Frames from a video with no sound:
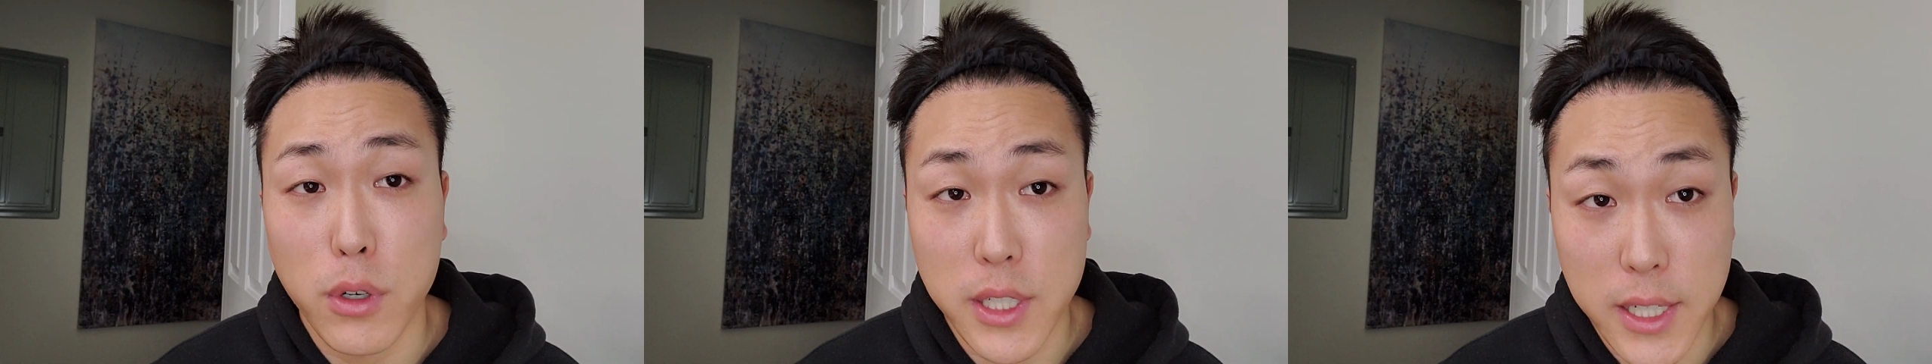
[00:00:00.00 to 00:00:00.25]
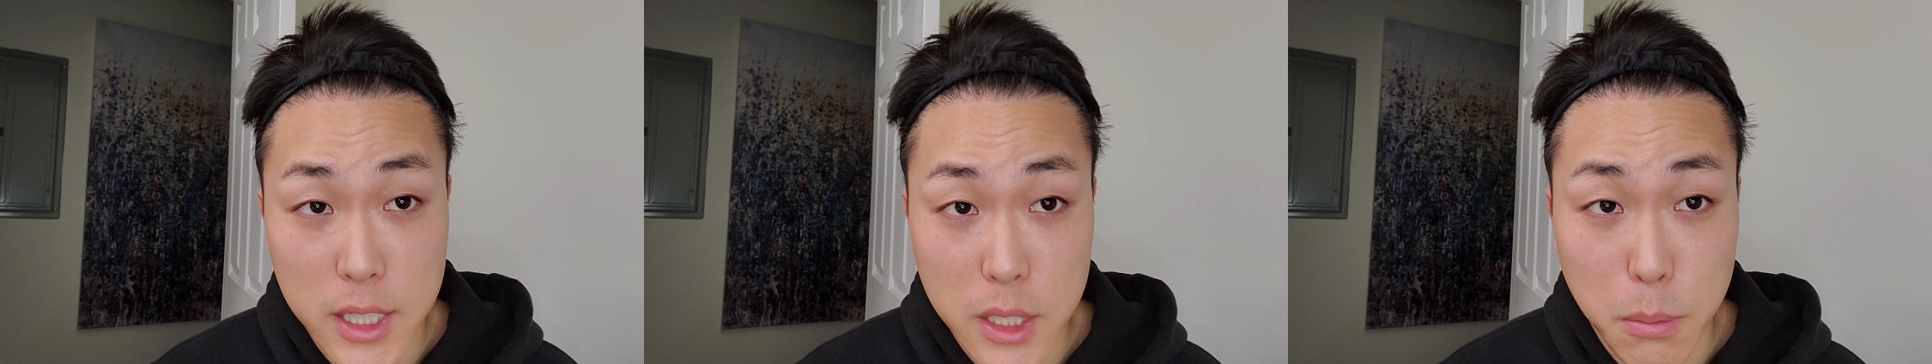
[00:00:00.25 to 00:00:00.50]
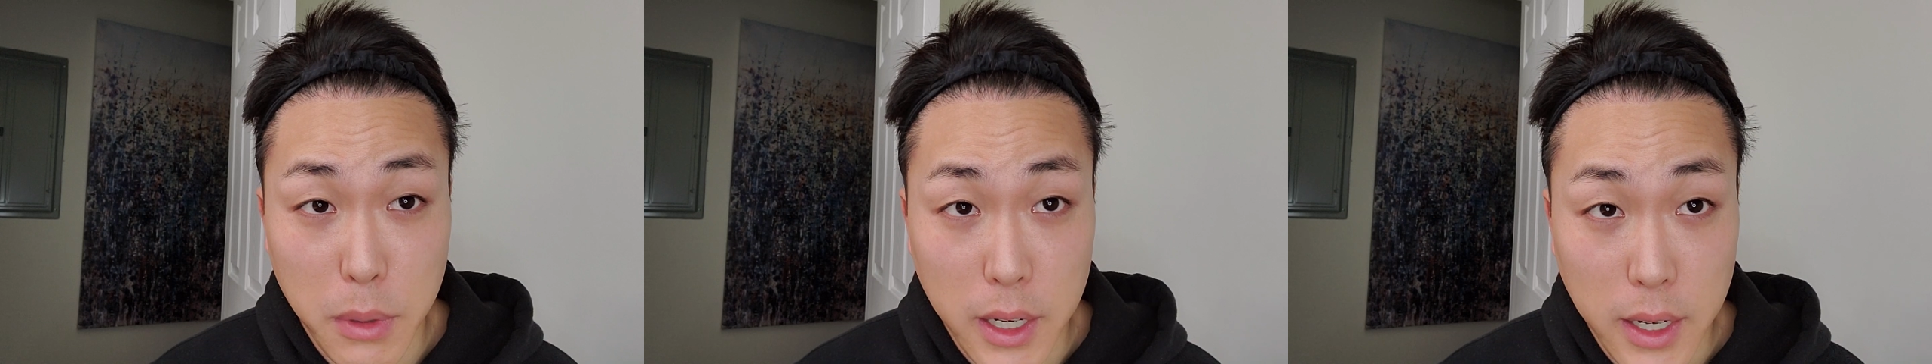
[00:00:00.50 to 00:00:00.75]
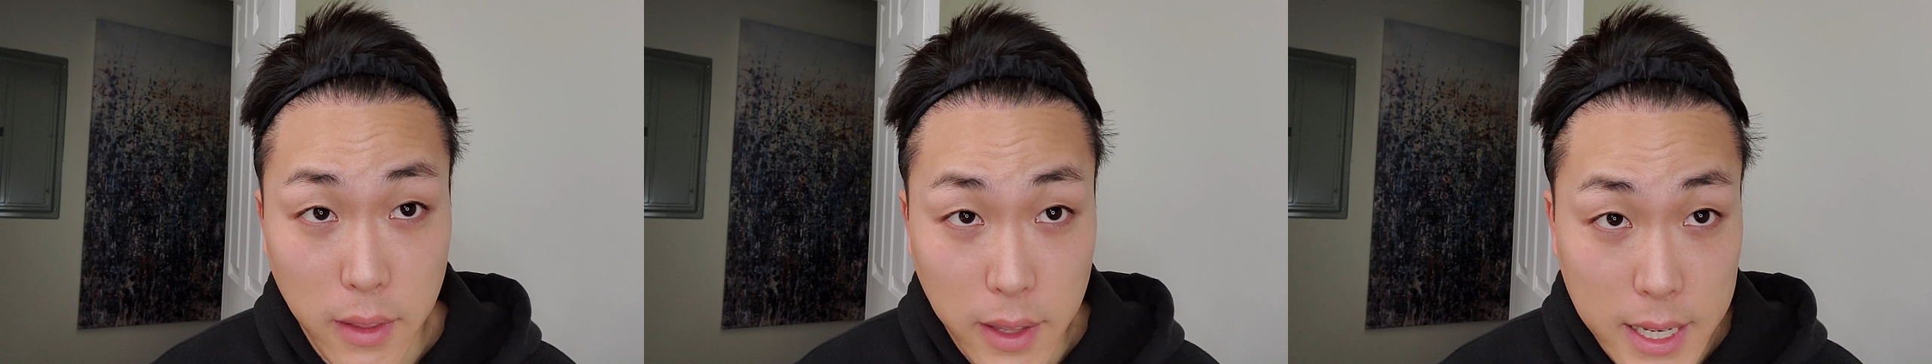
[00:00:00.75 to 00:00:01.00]
since
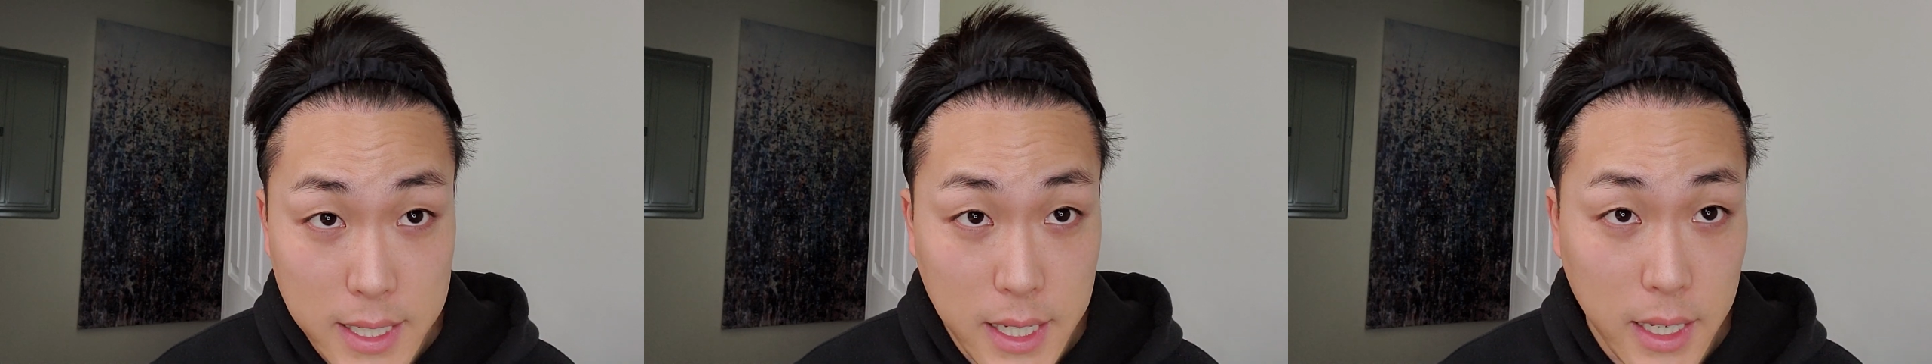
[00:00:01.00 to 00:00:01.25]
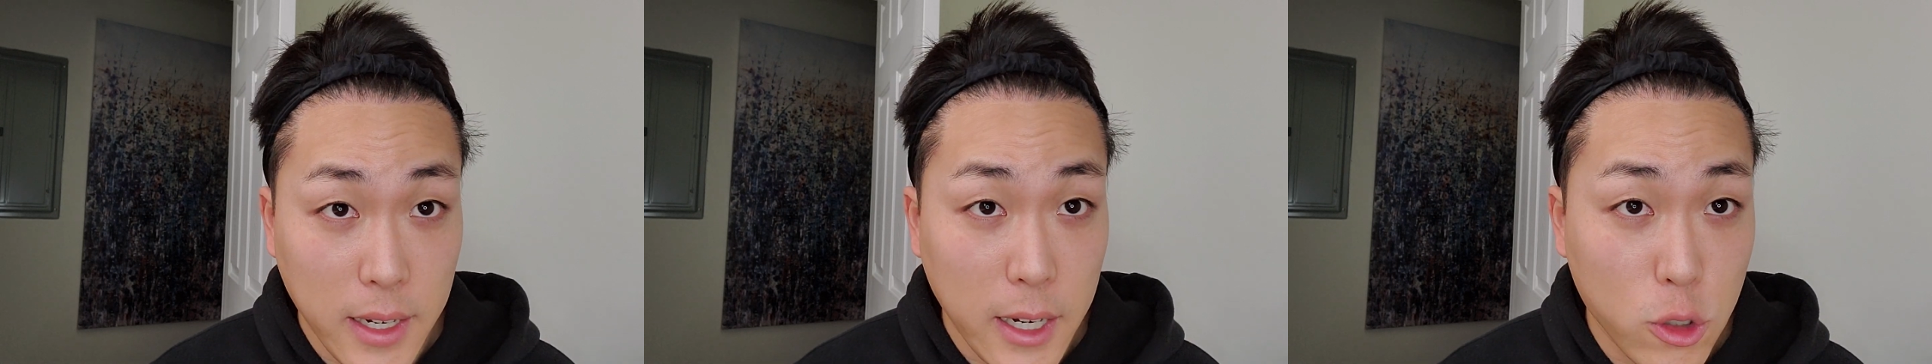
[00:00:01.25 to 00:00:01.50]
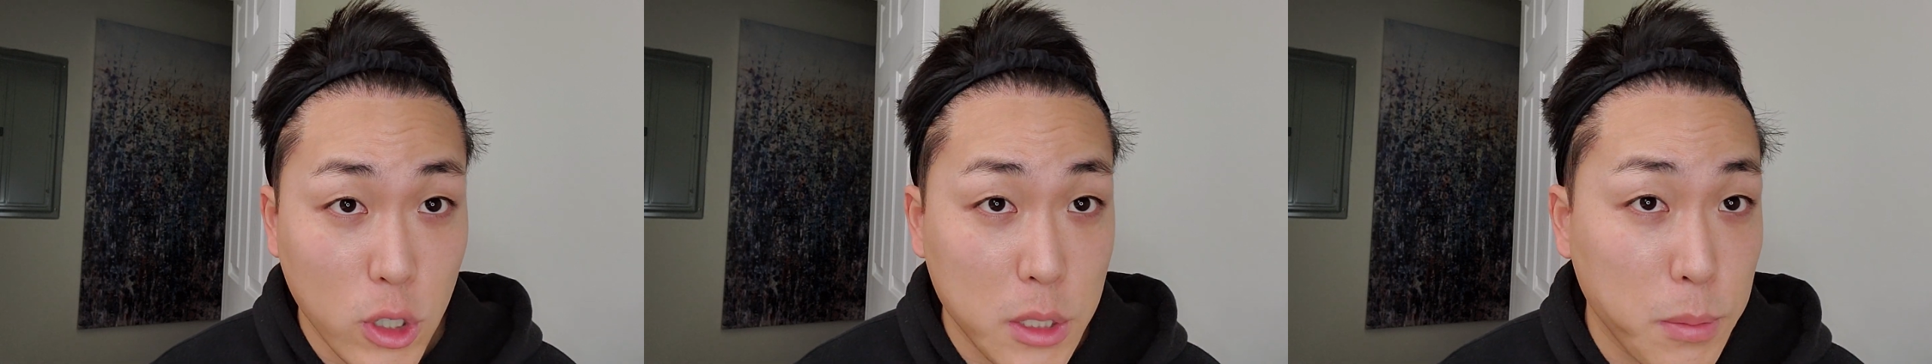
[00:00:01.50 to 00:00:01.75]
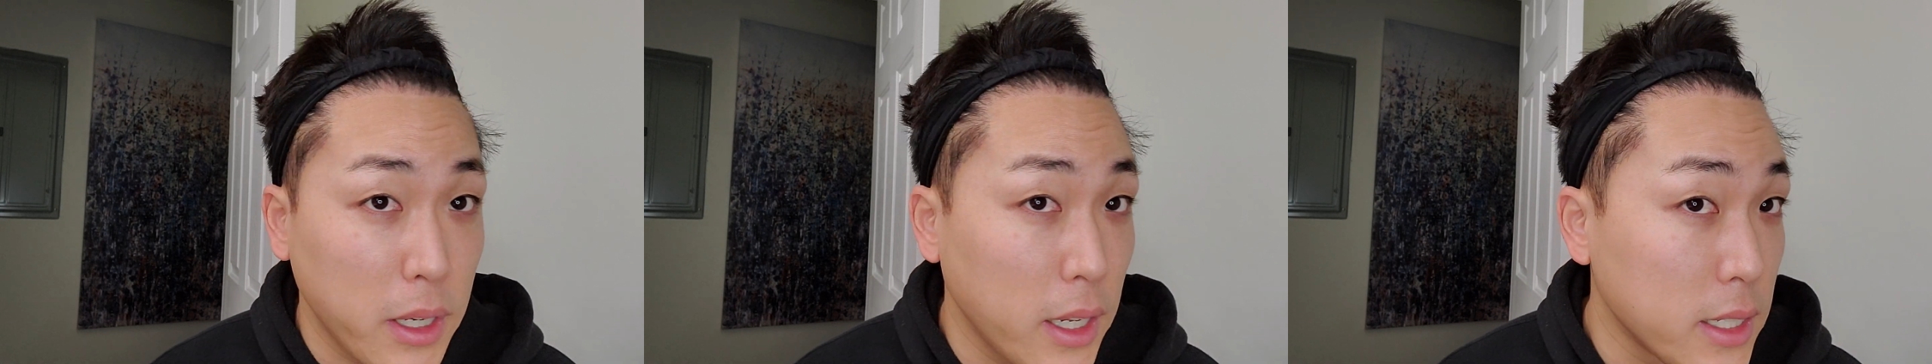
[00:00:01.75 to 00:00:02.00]
my last second hair
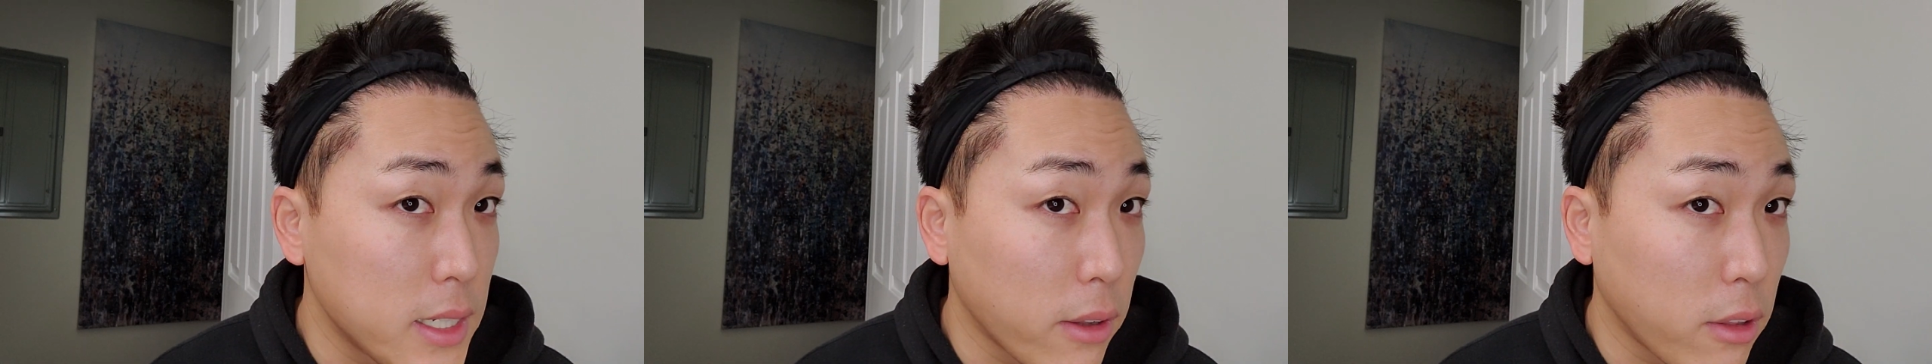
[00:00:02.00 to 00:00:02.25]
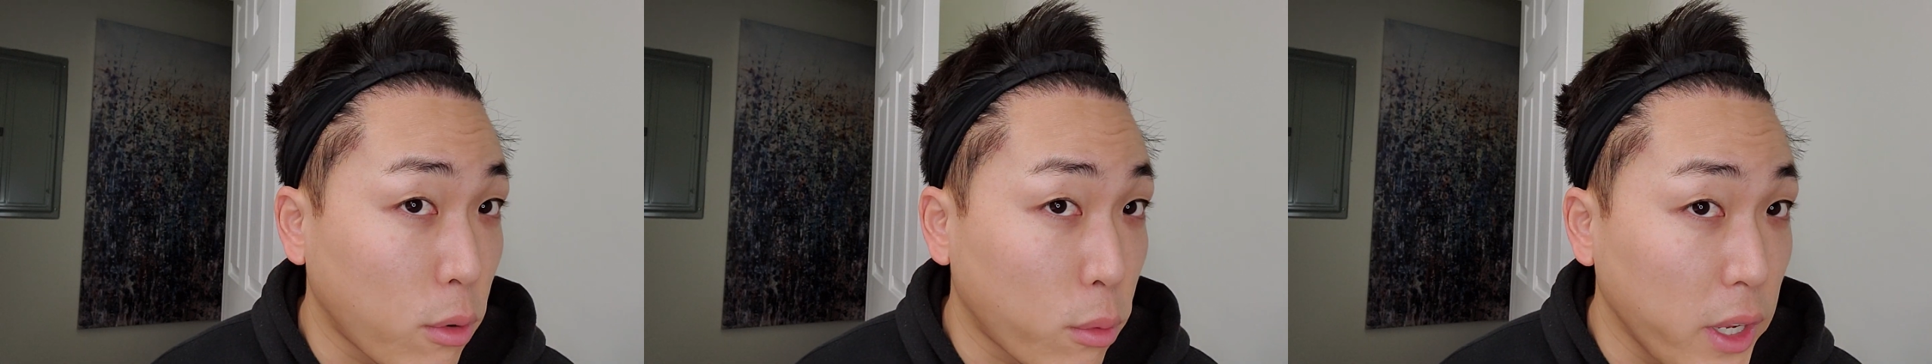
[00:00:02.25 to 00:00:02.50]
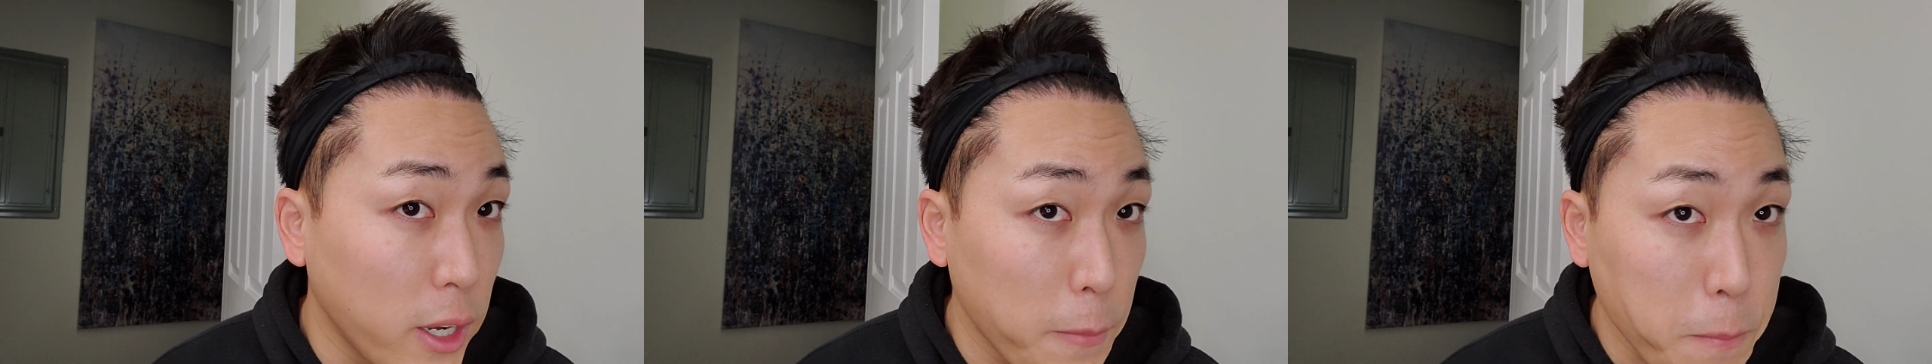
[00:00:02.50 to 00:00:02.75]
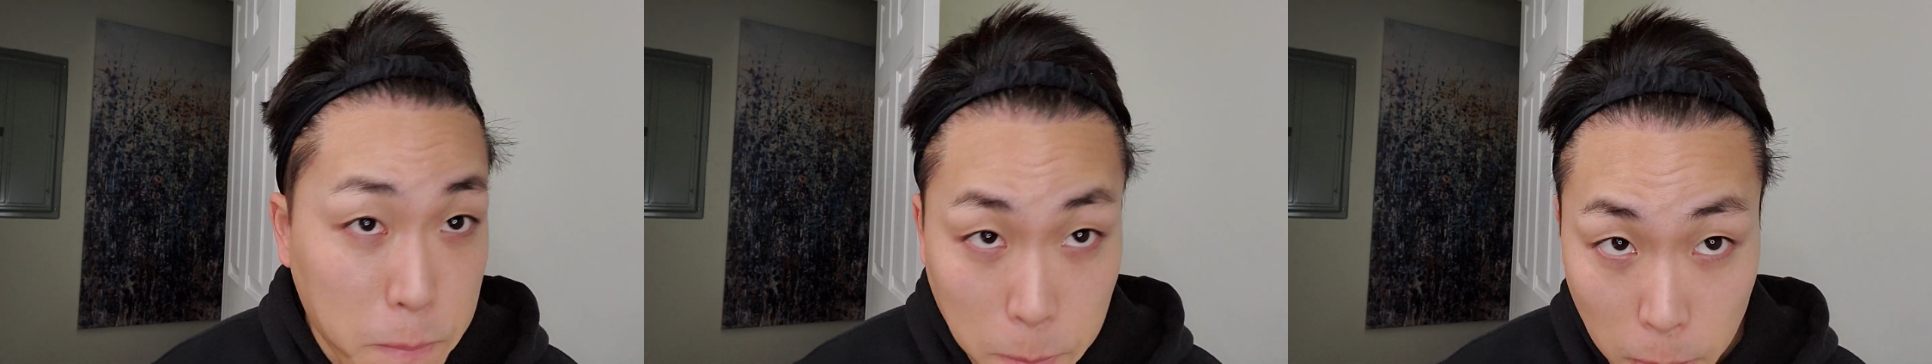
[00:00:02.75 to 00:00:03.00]
transplant in South Korea.